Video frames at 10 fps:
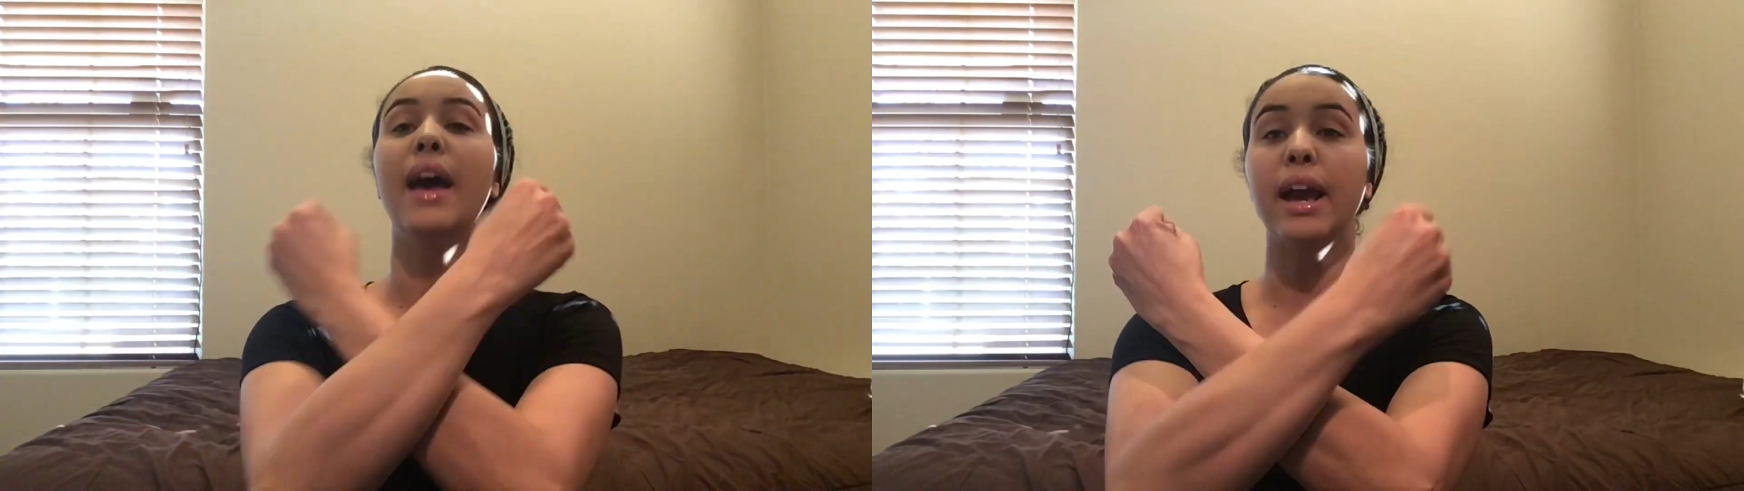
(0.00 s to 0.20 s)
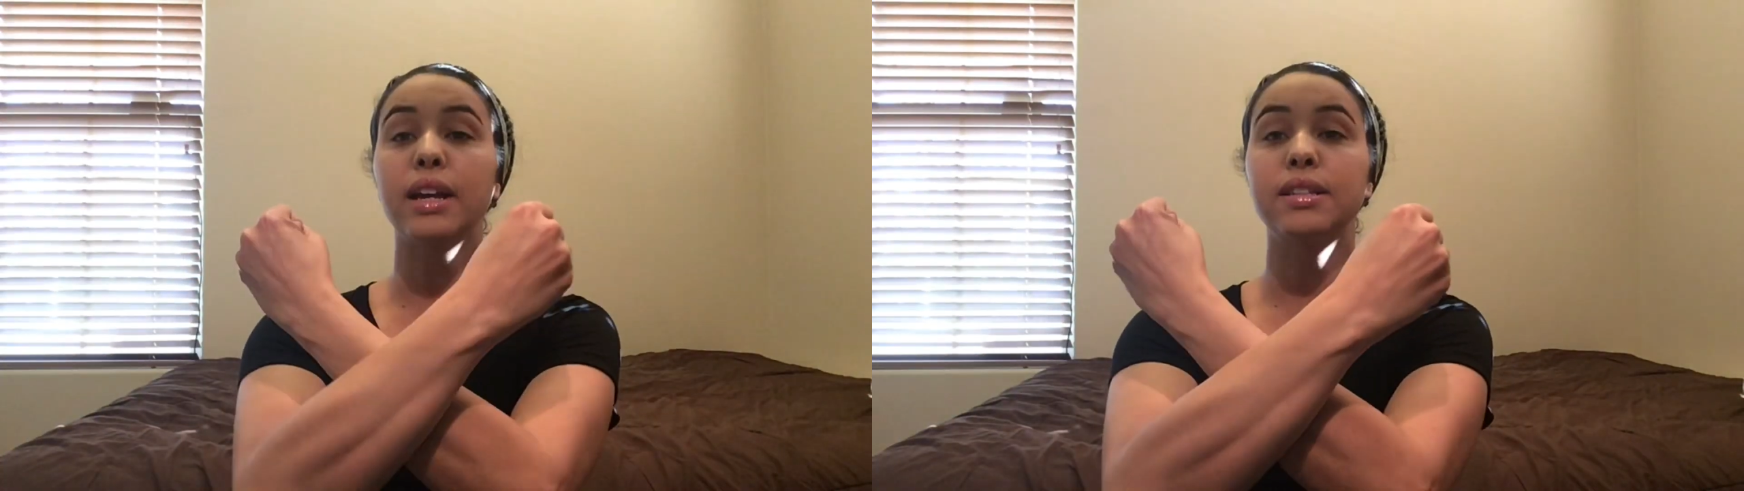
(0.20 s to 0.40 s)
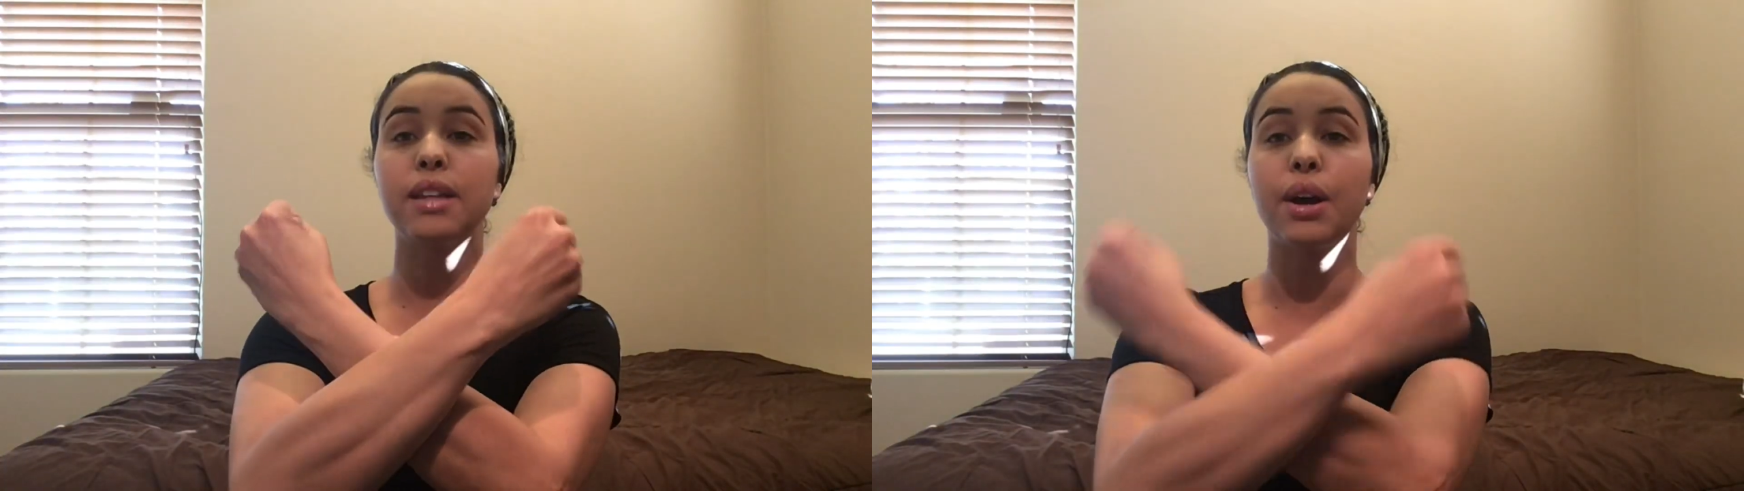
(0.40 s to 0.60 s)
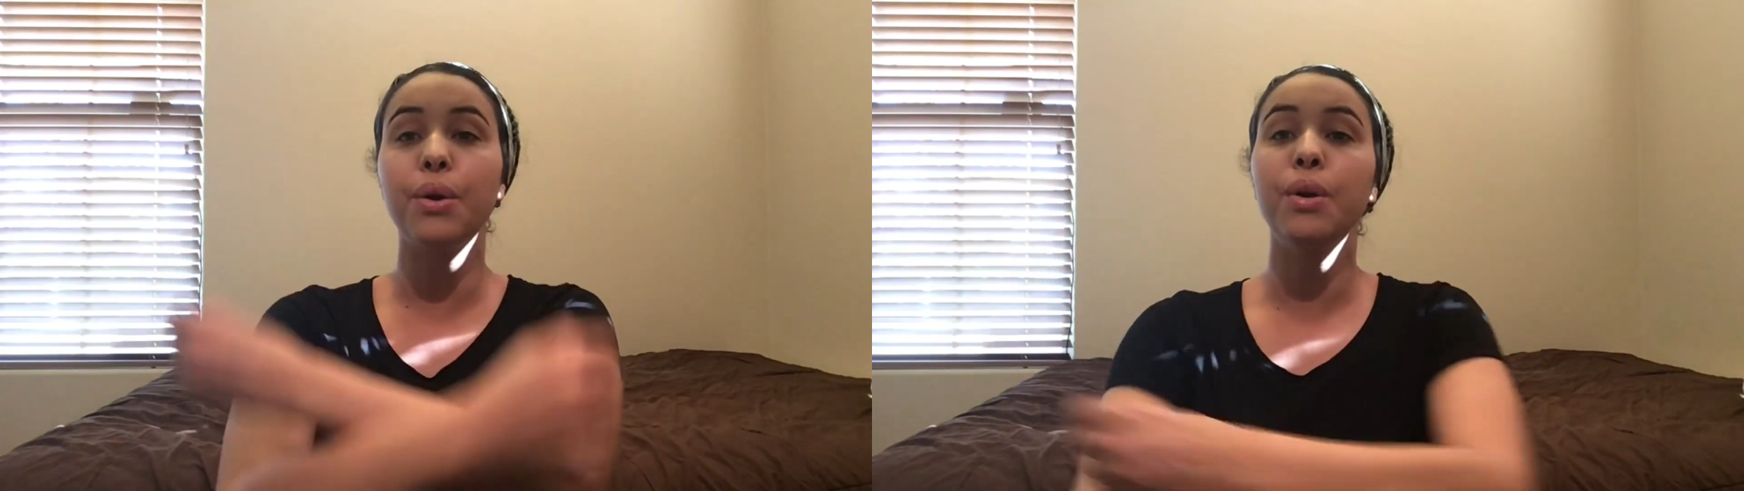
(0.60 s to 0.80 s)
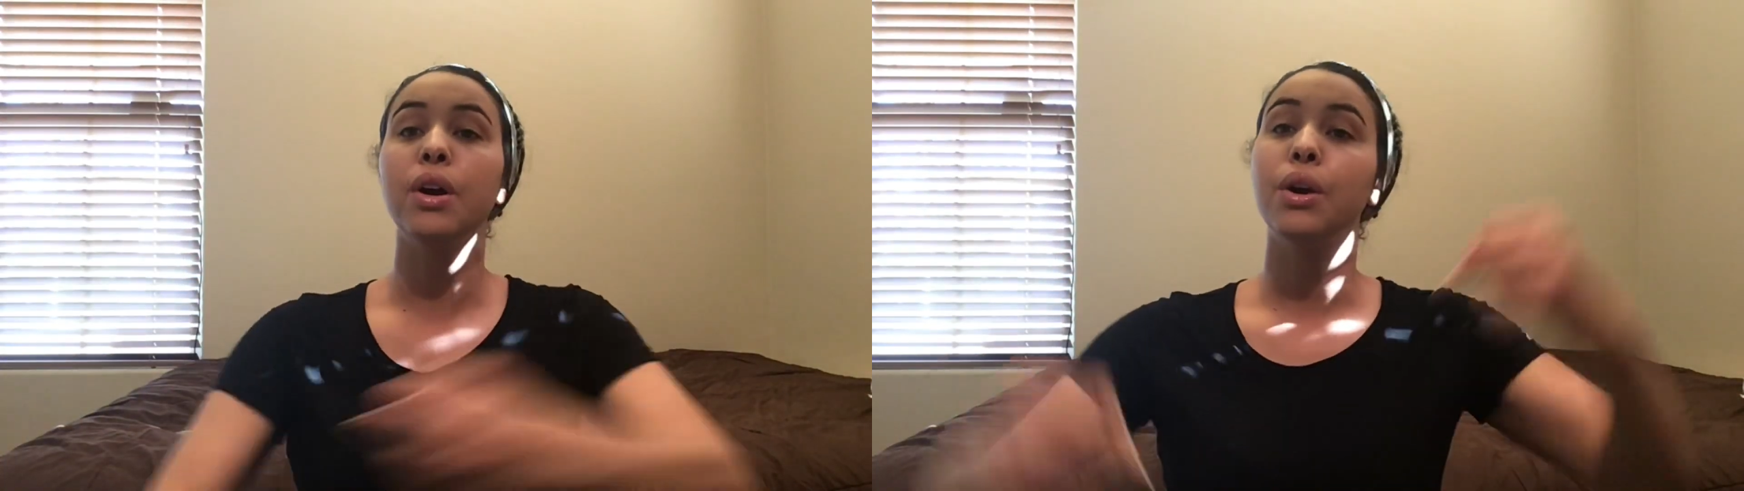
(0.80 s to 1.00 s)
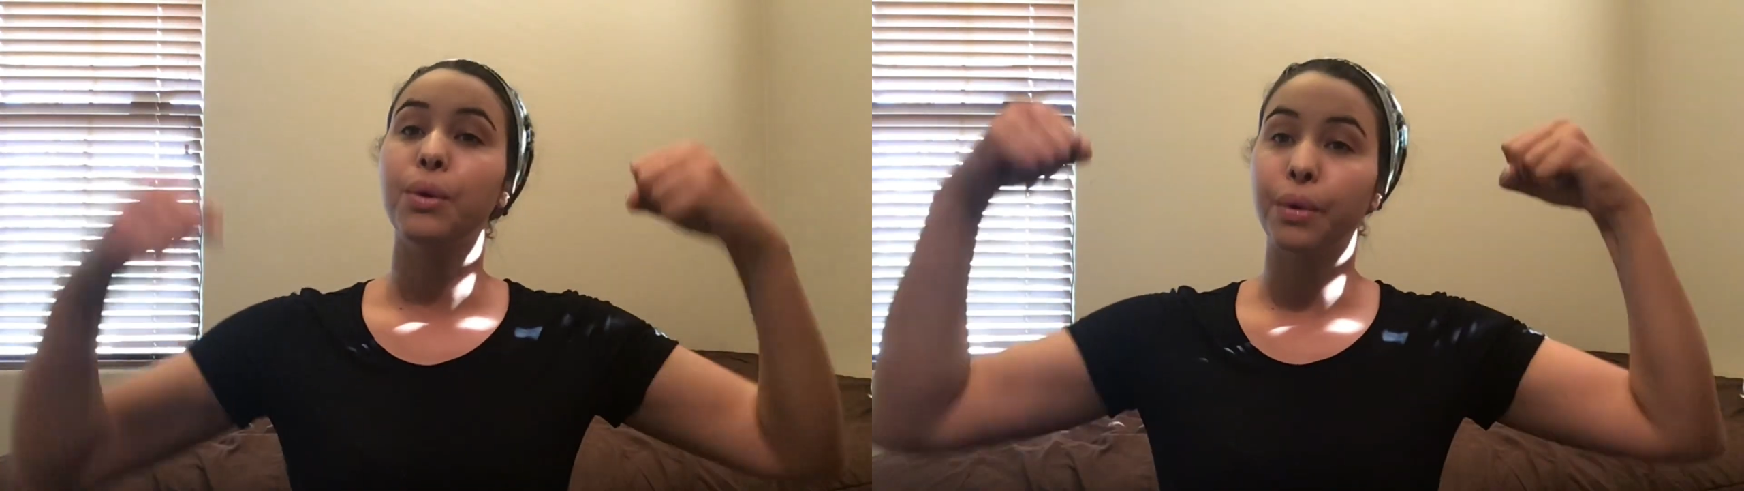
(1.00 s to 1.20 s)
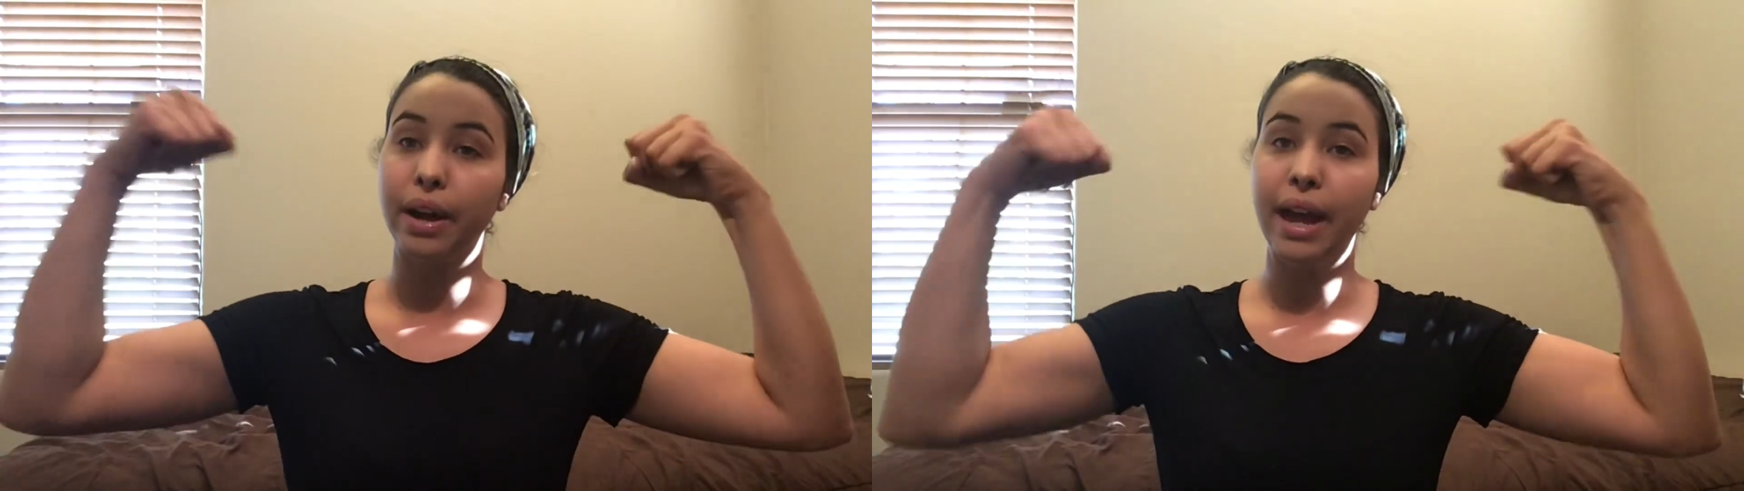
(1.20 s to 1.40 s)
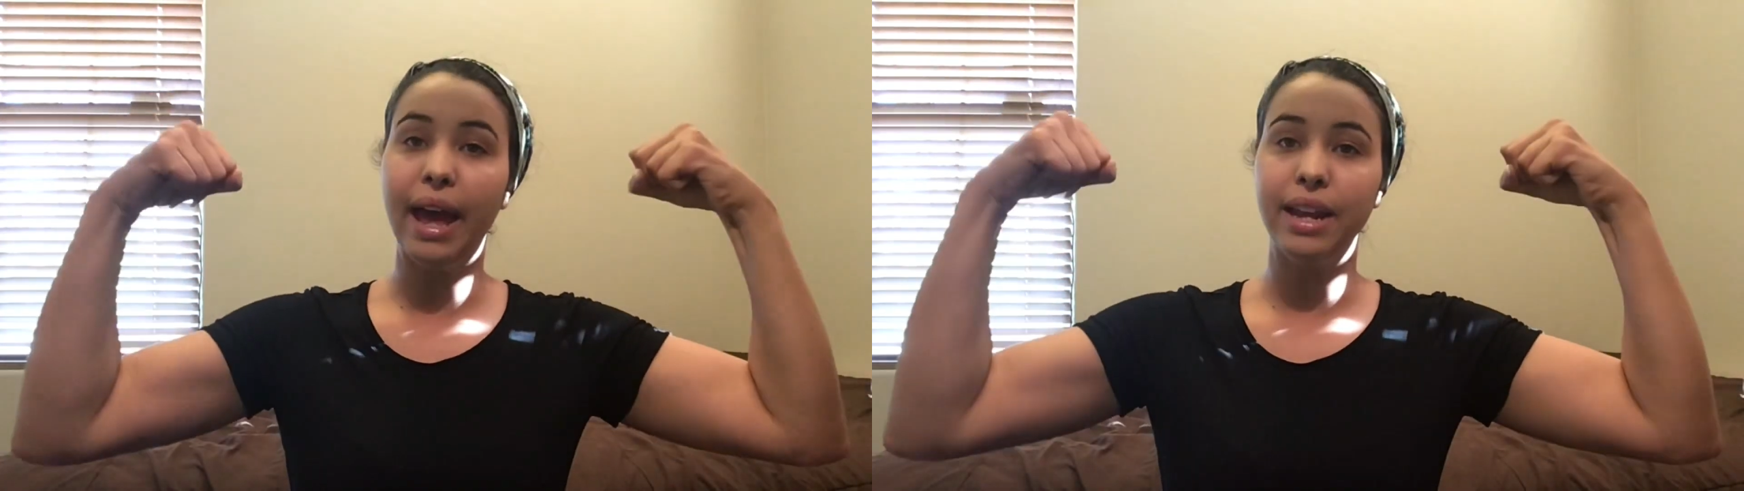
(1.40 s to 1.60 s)
exo,
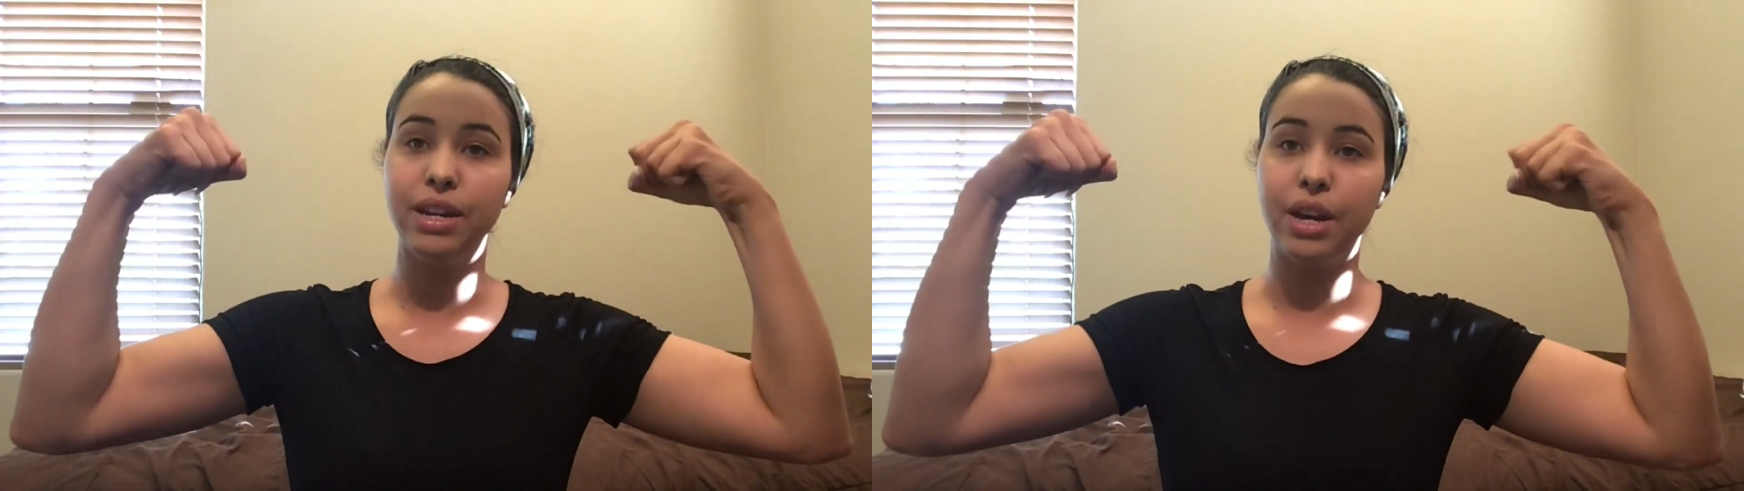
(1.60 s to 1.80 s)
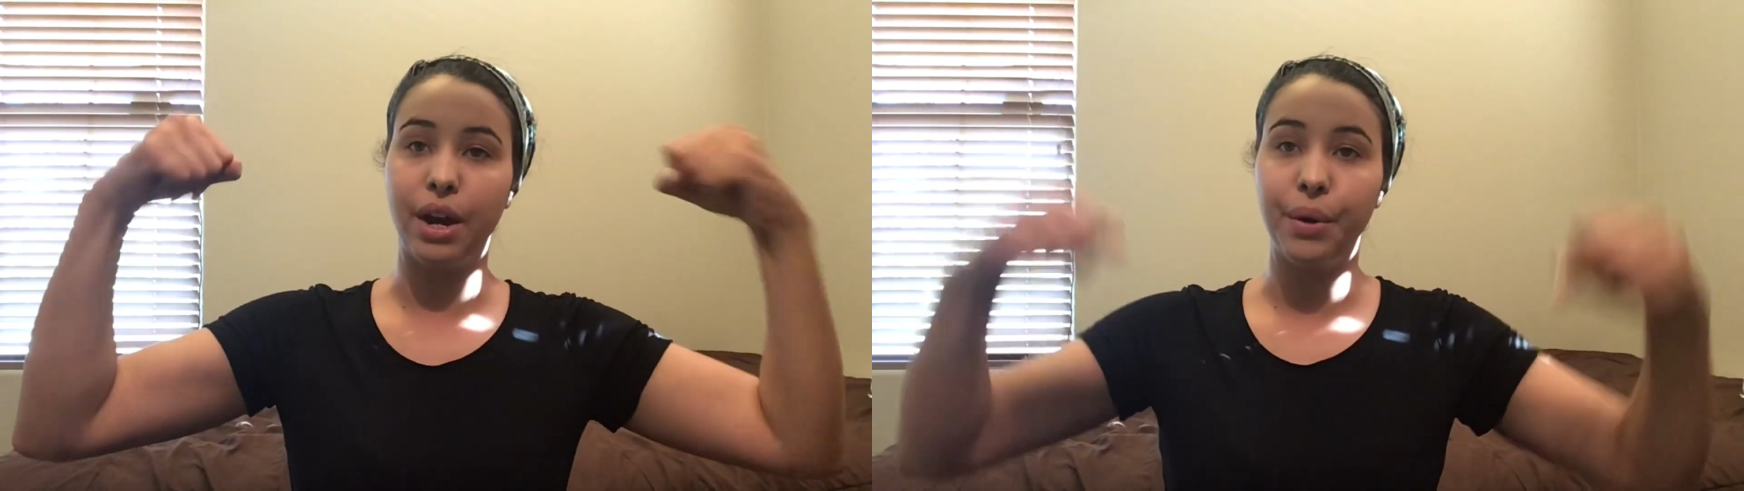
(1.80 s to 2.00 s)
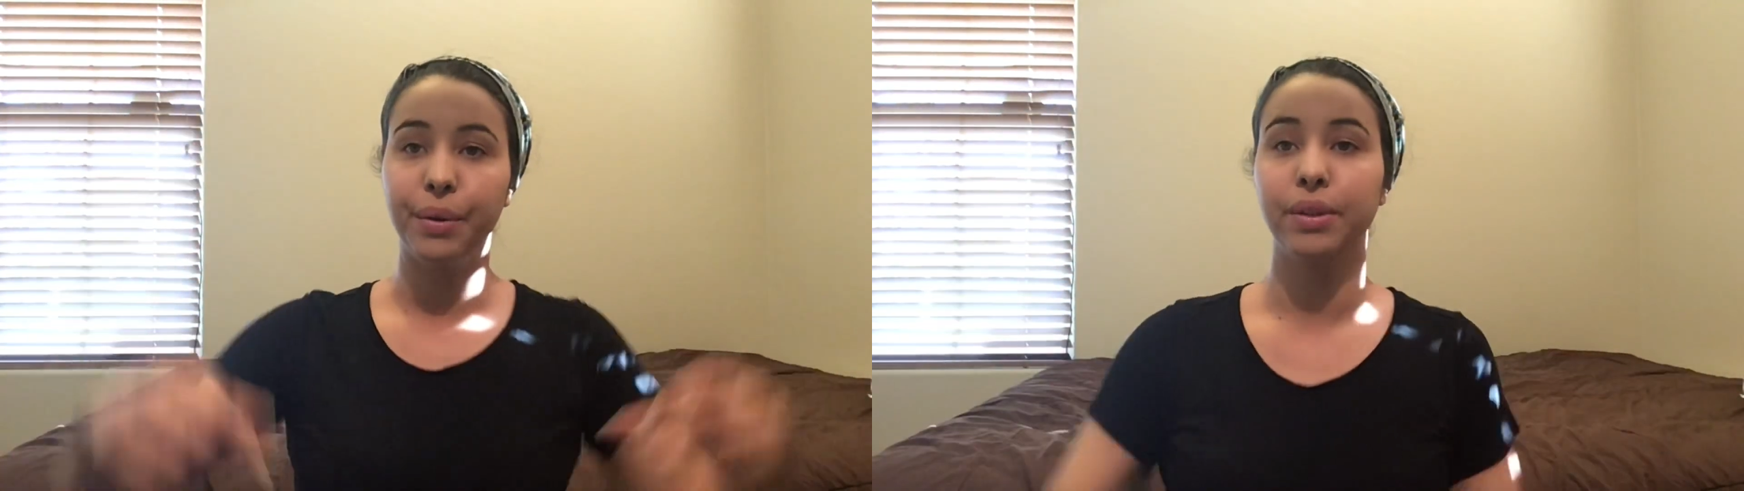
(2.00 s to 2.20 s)
or endo.